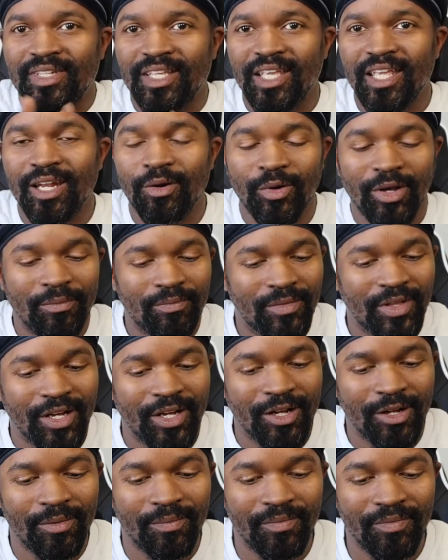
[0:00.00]
Anyway,
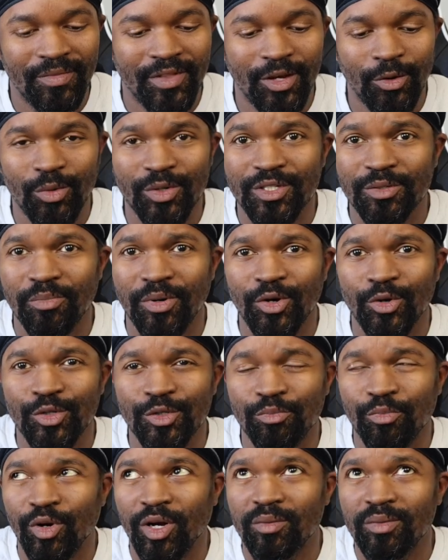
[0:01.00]
um, there was a
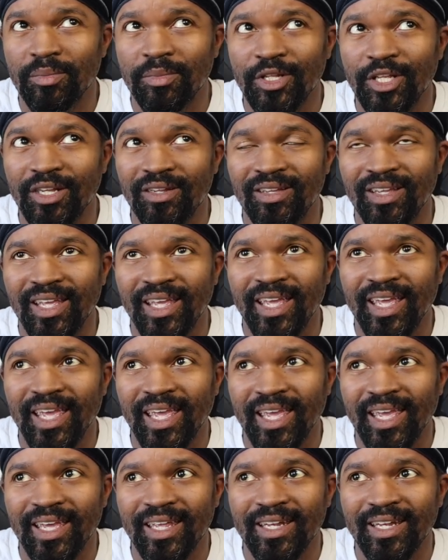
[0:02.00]
post probably,
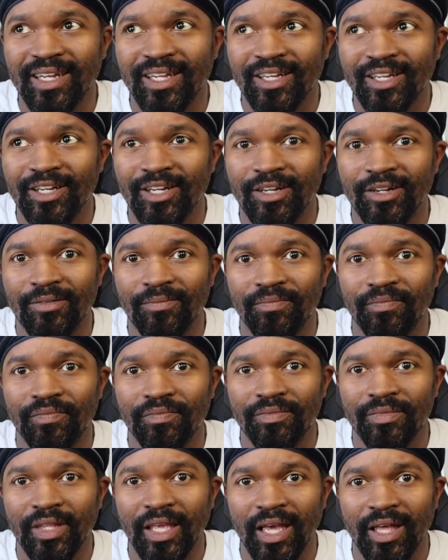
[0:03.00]
and uh,
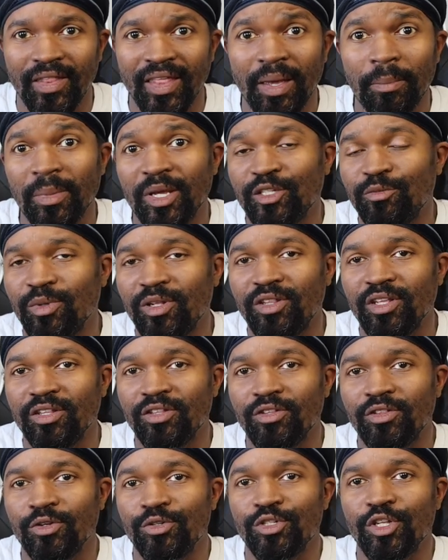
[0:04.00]
yeah, that makes me think
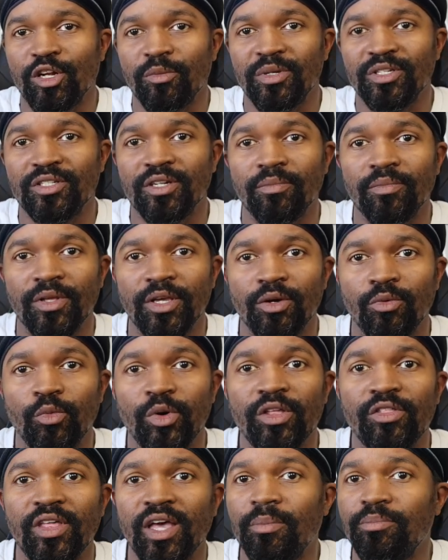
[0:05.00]
that there's going to be something
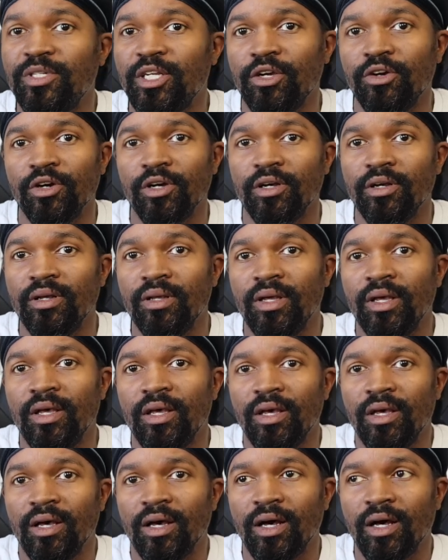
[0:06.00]
with Aptera
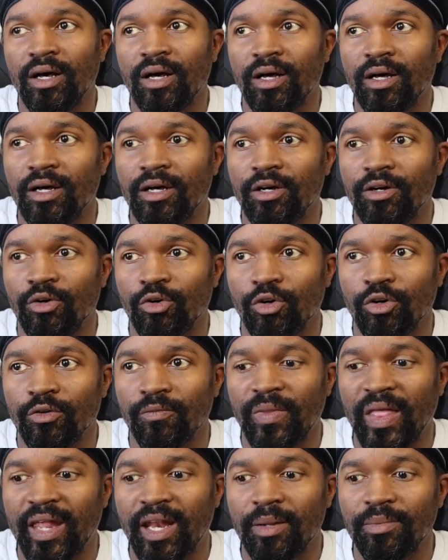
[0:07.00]
uh, or
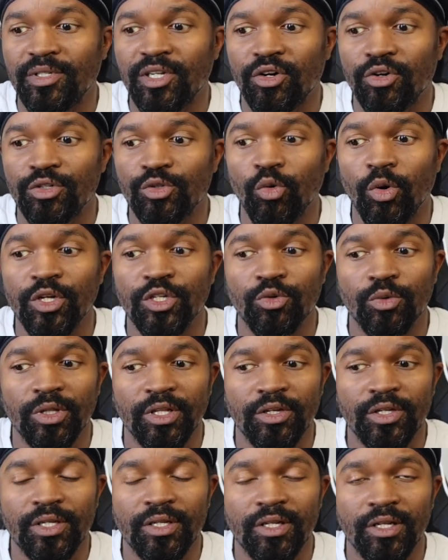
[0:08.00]
that Aptera is going to
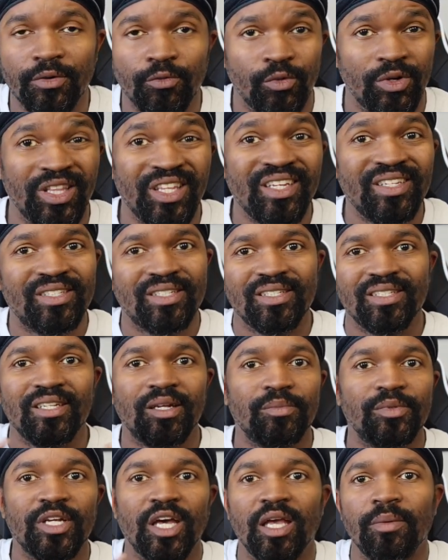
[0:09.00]
rele release
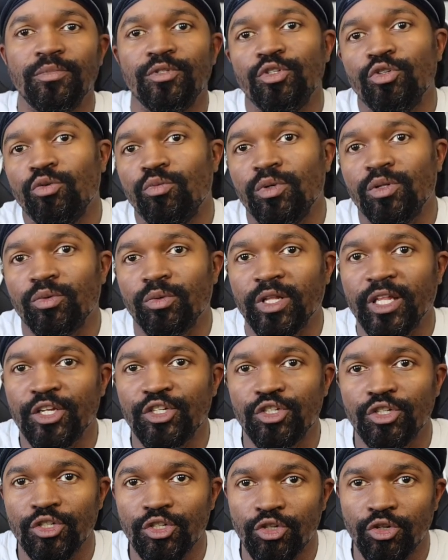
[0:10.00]
sometime soon with
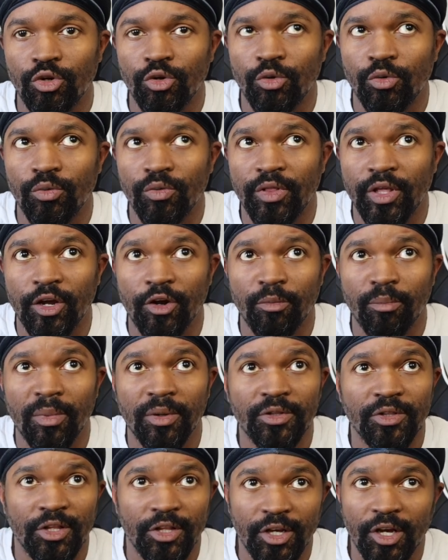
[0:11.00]
relation to their
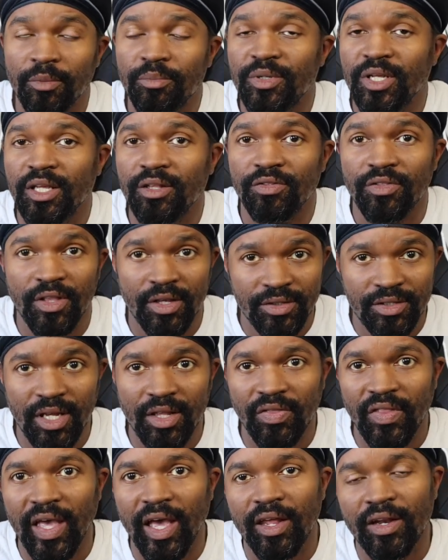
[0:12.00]
monthly update and things
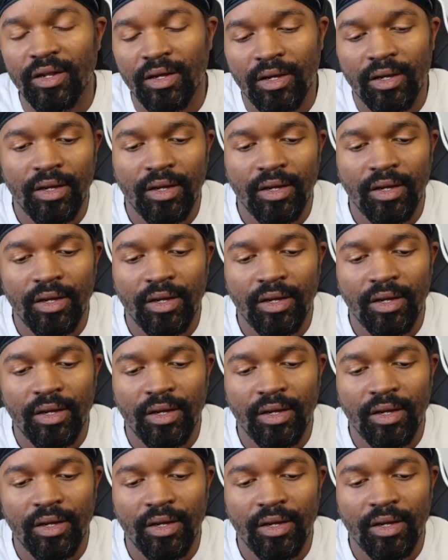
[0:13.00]
like that.